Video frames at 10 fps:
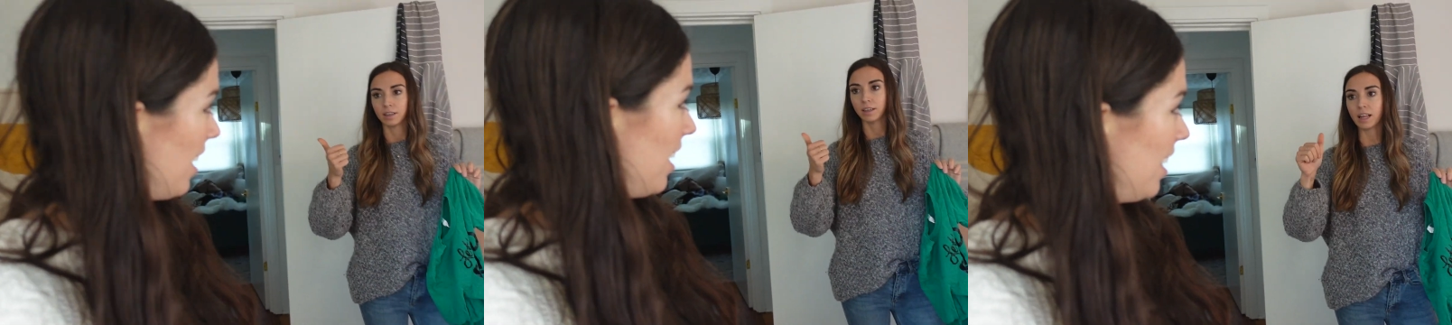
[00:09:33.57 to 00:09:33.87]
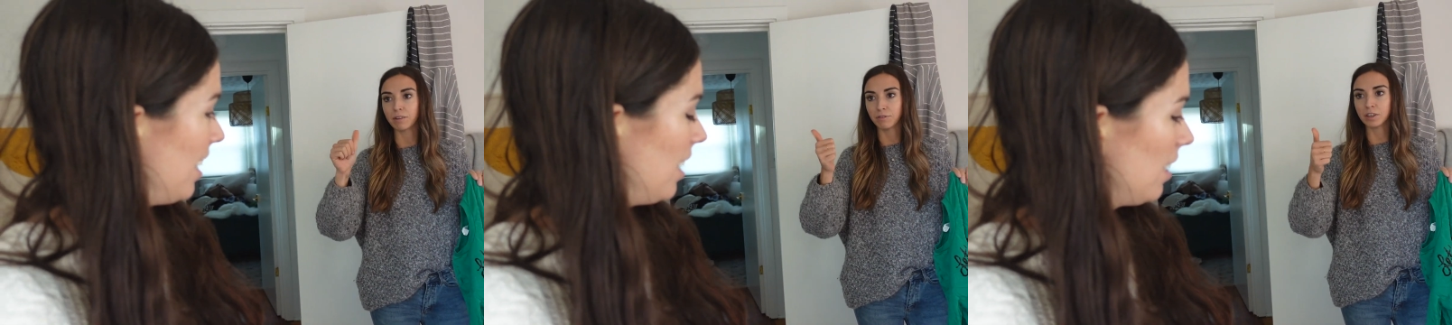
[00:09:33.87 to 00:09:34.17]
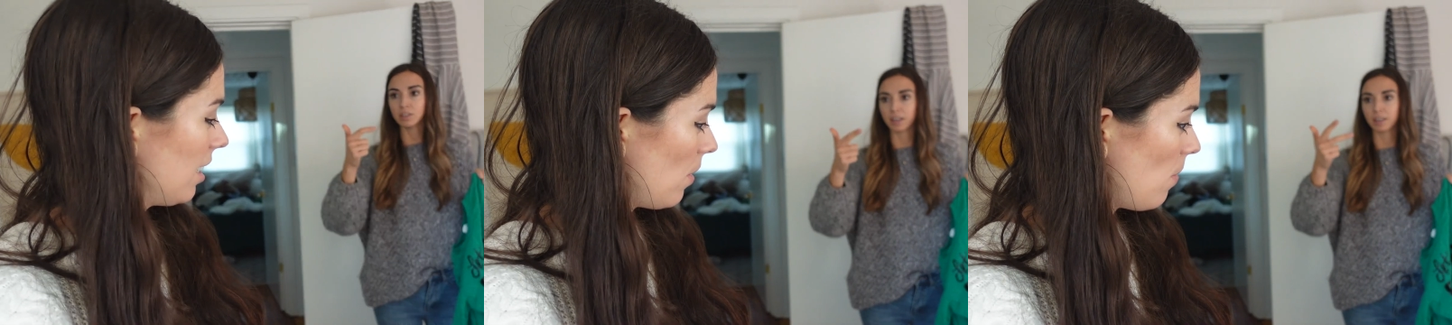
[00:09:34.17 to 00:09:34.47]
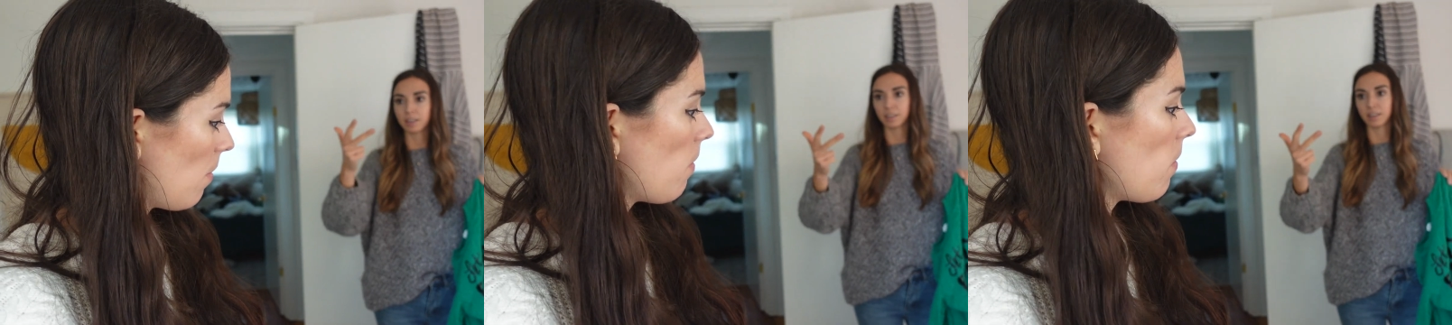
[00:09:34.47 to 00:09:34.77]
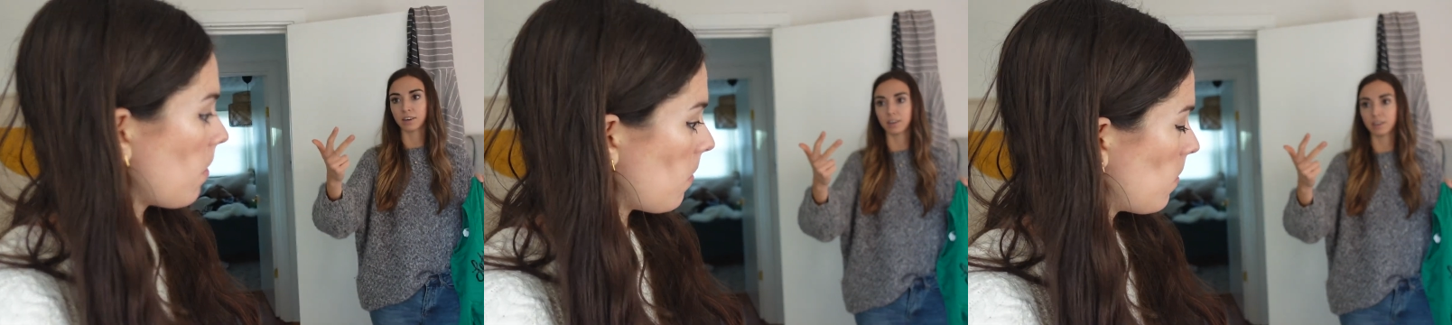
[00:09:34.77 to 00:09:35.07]
Speaker 1: yeah, the first, second,
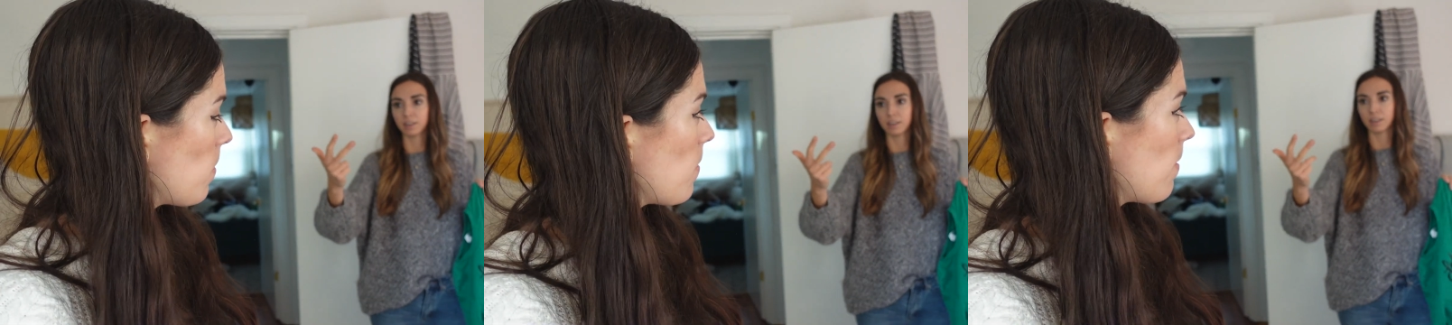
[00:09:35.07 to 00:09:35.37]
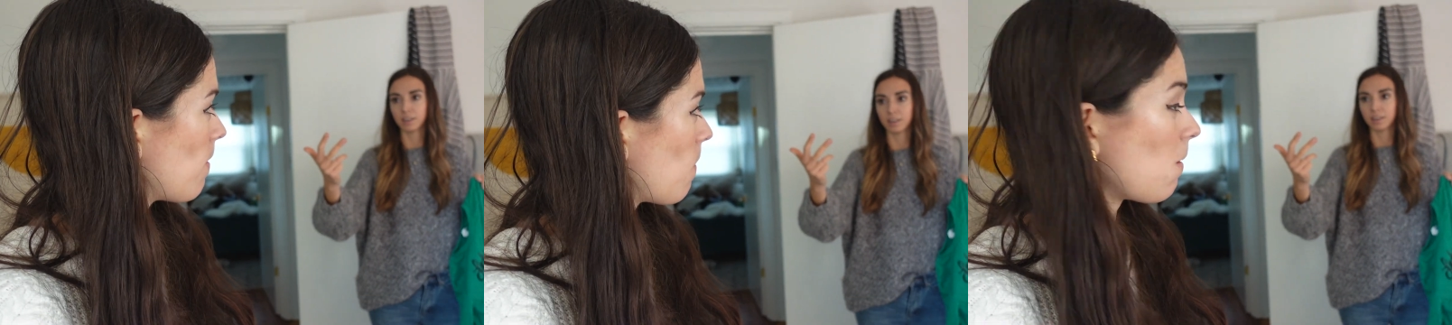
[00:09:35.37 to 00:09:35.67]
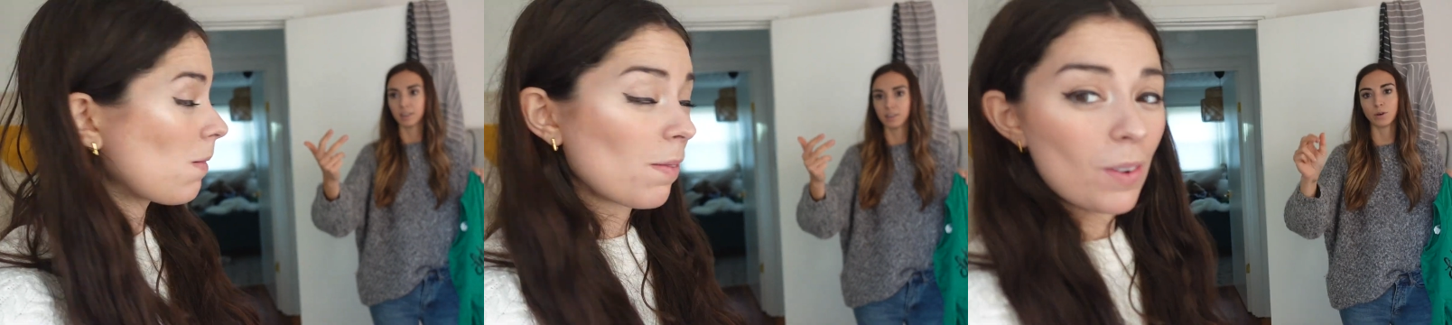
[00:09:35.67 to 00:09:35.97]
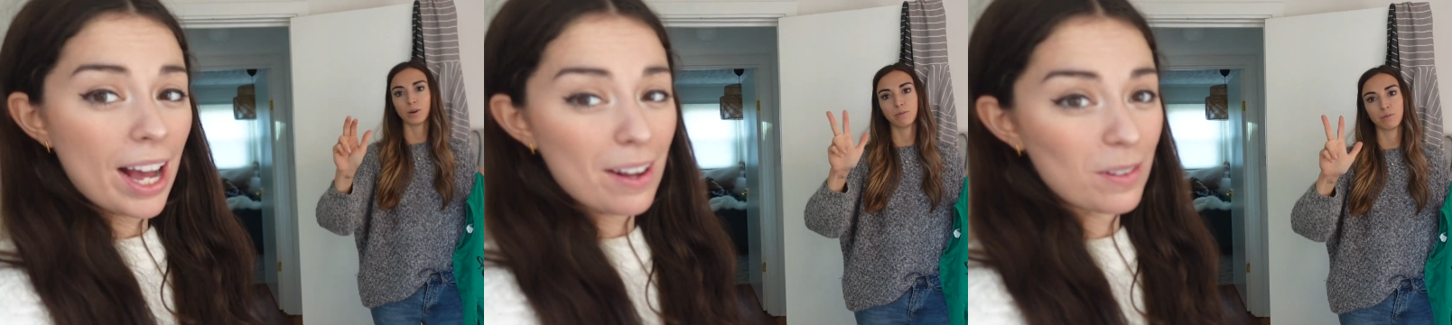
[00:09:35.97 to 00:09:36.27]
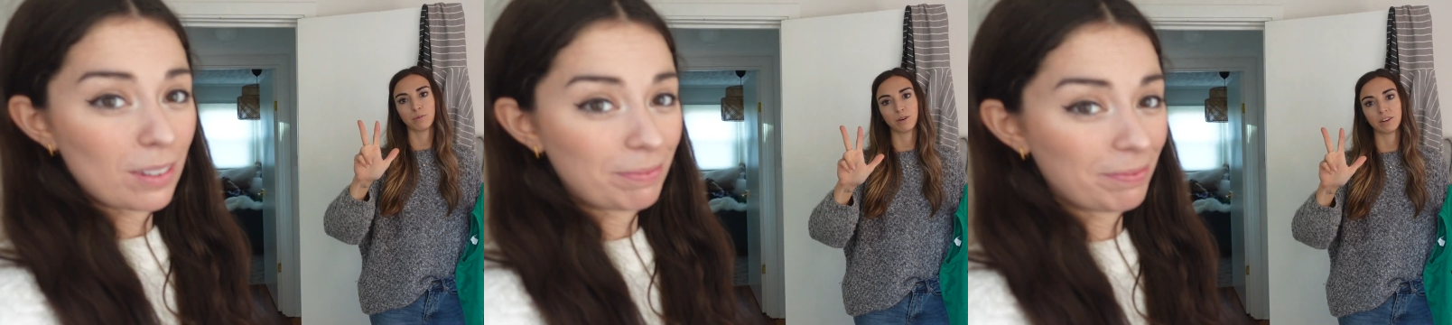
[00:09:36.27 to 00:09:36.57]
third. So I've
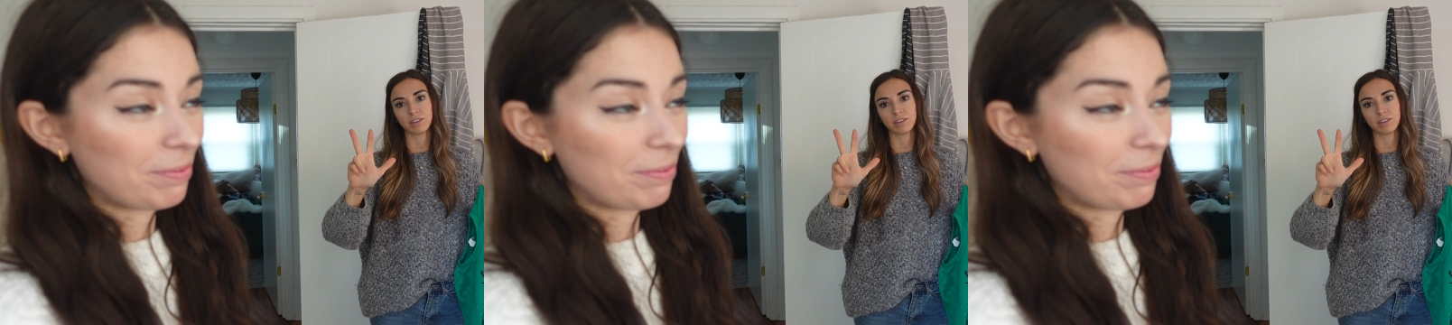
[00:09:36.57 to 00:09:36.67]
worn